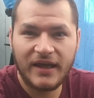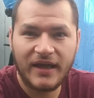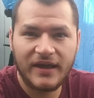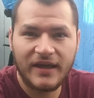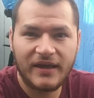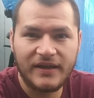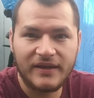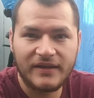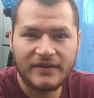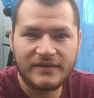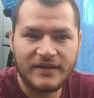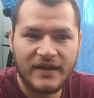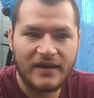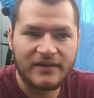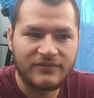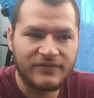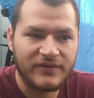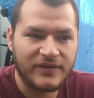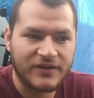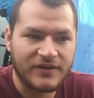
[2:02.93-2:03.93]
and I
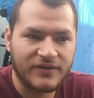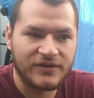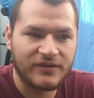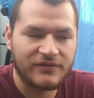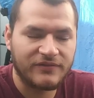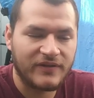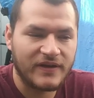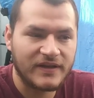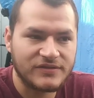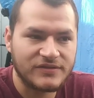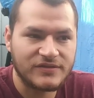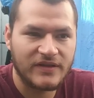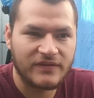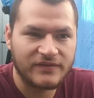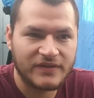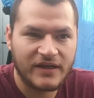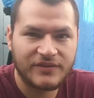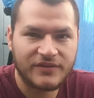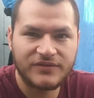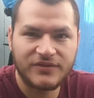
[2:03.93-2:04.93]
figured if I just left
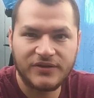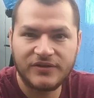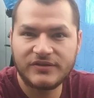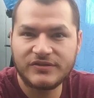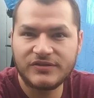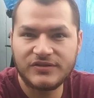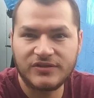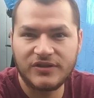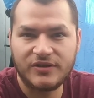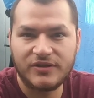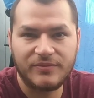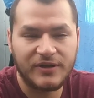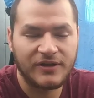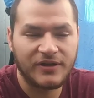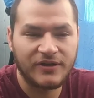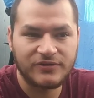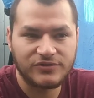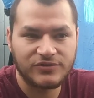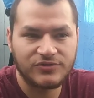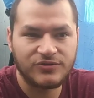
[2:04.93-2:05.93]
it out there, it's just going to be
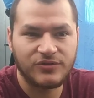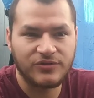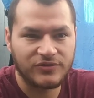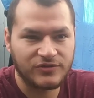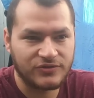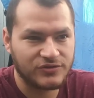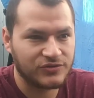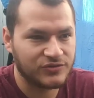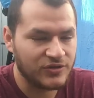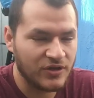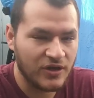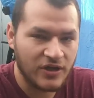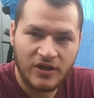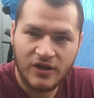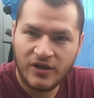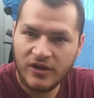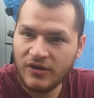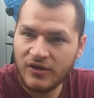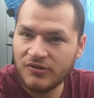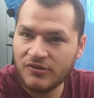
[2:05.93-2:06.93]
another scooter that's just
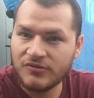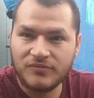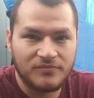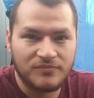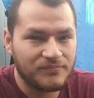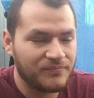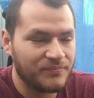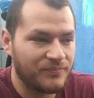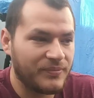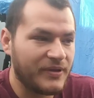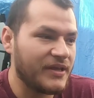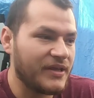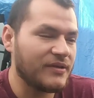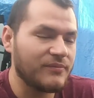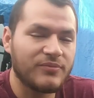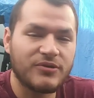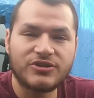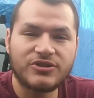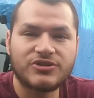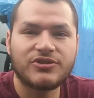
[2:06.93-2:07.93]
being
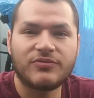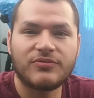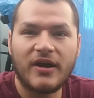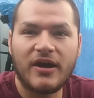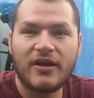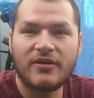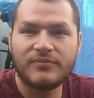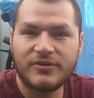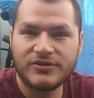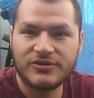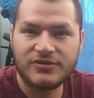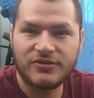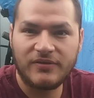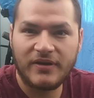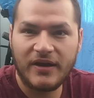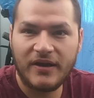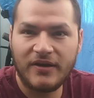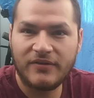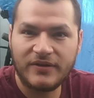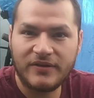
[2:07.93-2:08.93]
pushed around,
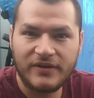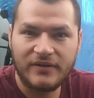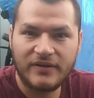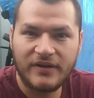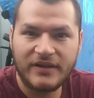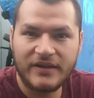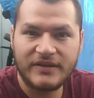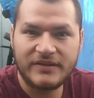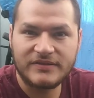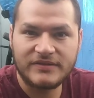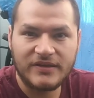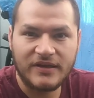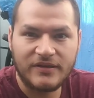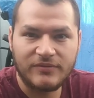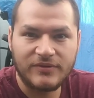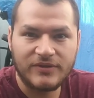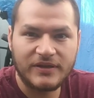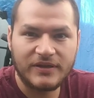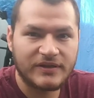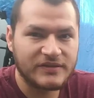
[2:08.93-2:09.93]
and nothing's done
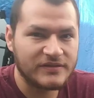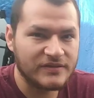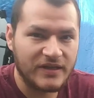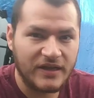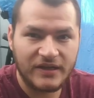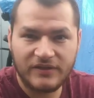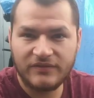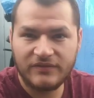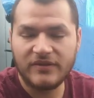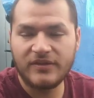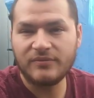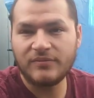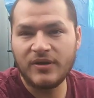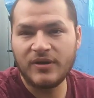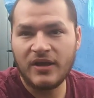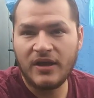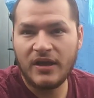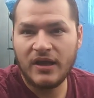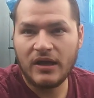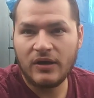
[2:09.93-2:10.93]
with it. Because none of them
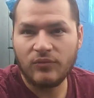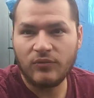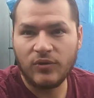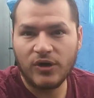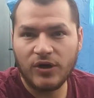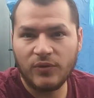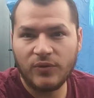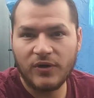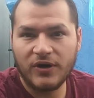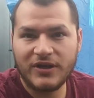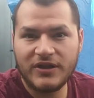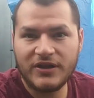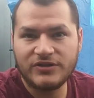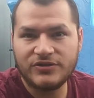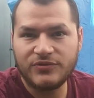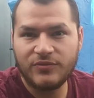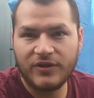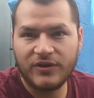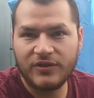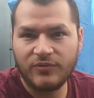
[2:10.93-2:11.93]
were working to
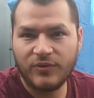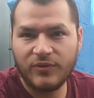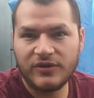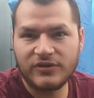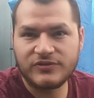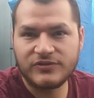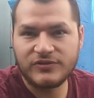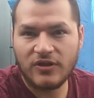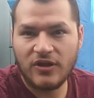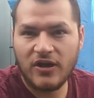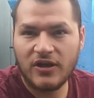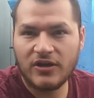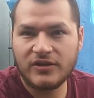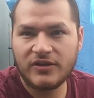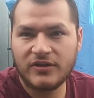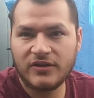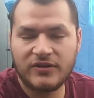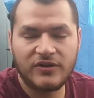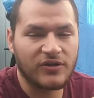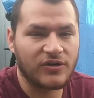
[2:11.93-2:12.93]
where the wheels lock.
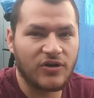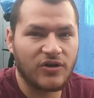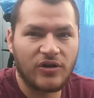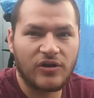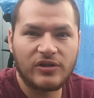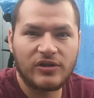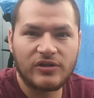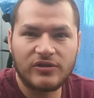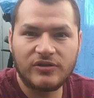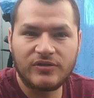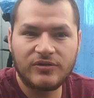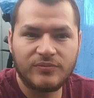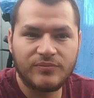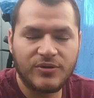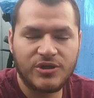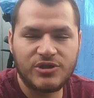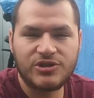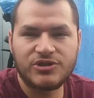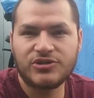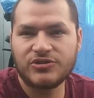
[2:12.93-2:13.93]
They're all
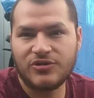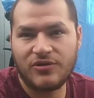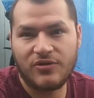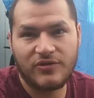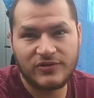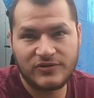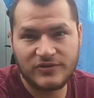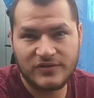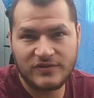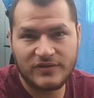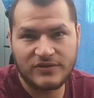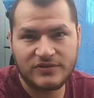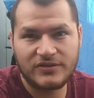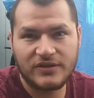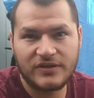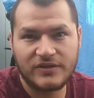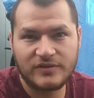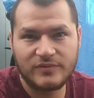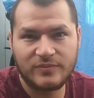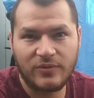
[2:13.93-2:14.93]
push scooters, essentially,
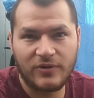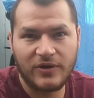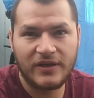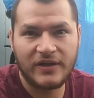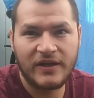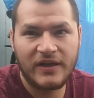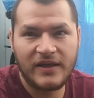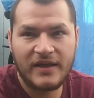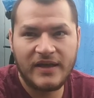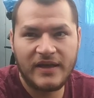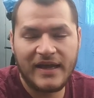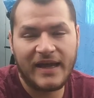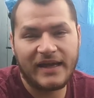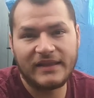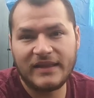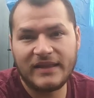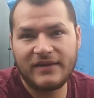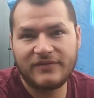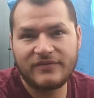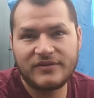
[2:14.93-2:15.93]
at this point, and
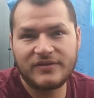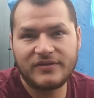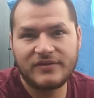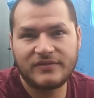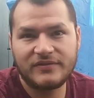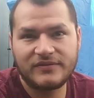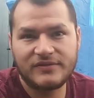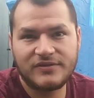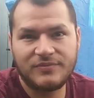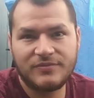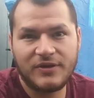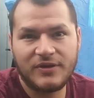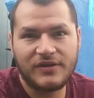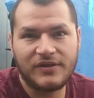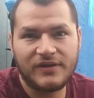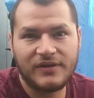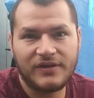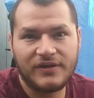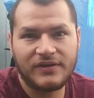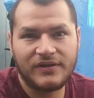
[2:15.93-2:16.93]
left to
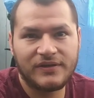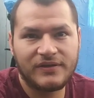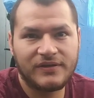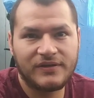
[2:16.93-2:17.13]
be